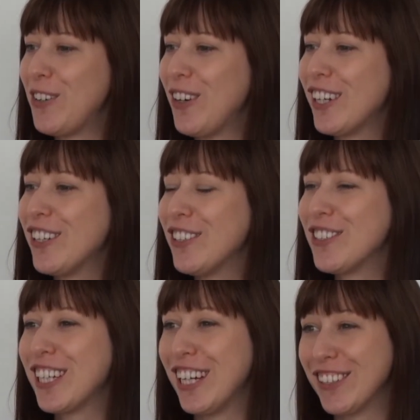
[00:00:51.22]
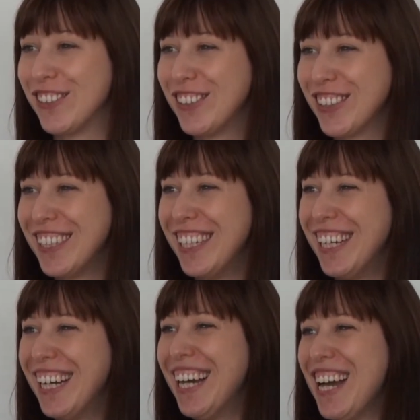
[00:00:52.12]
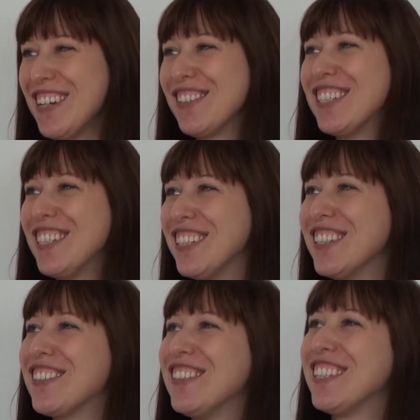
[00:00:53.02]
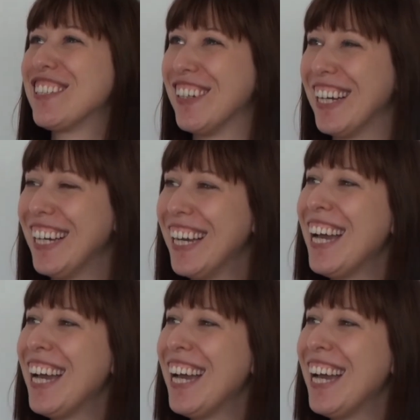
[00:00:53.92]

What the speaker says: I got lots of cuddles from the dogs, which is great.